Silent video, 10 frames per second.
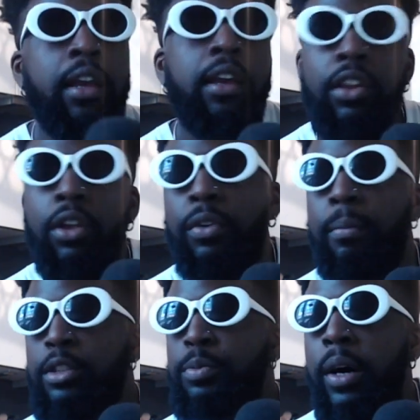For the
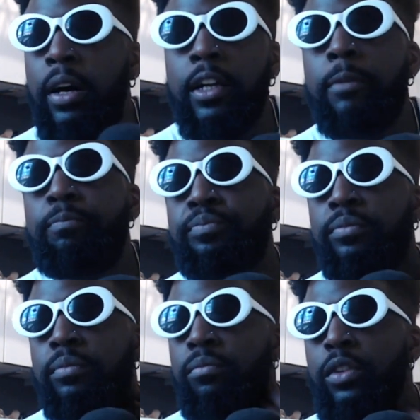most part,
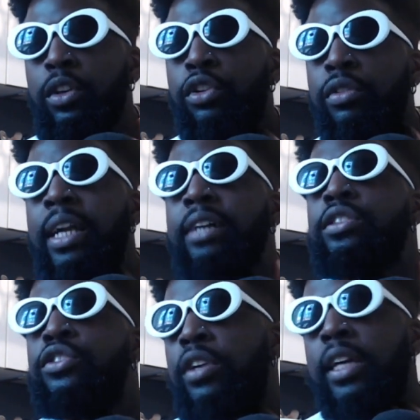you're allowed to
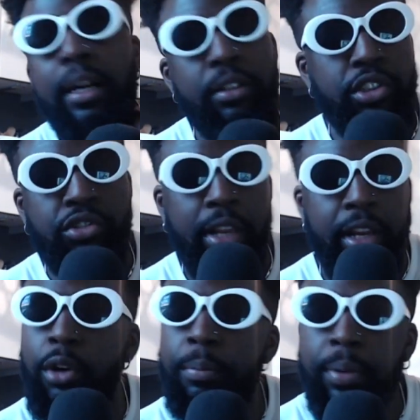drink out on the street and
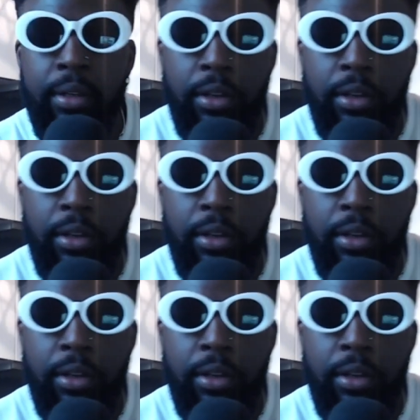open.